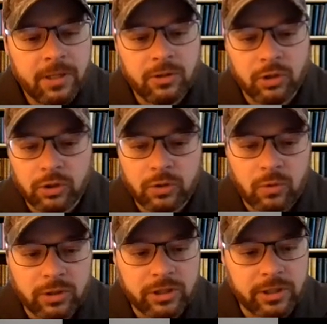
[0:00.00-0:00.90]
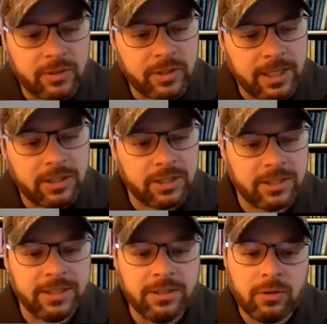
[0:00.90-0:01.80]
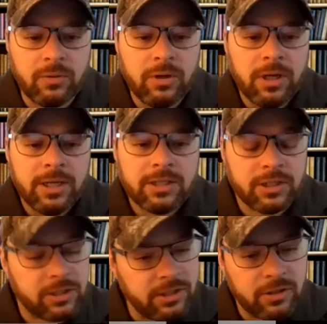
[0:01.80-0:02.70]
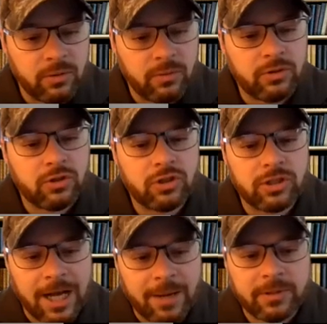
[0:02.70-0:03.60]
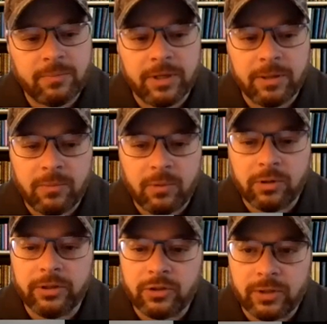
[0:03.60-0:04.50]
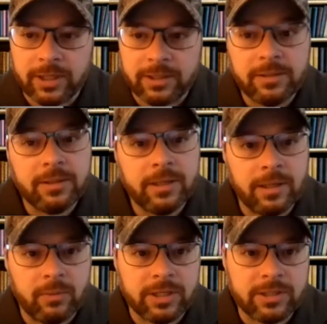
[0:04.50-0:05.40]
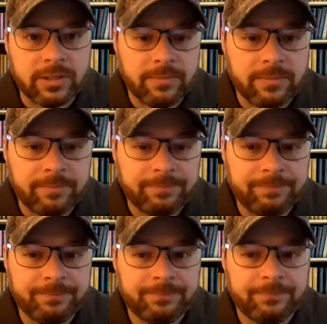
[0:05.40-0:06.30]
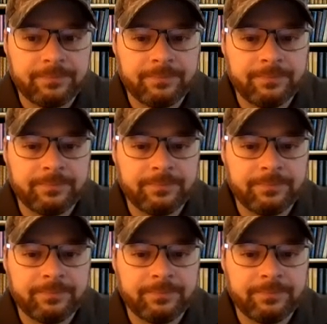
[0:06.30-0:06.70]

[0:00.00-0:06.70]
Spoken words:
The Union warship San Jacinto stopped and boarded the Trent and arrested them.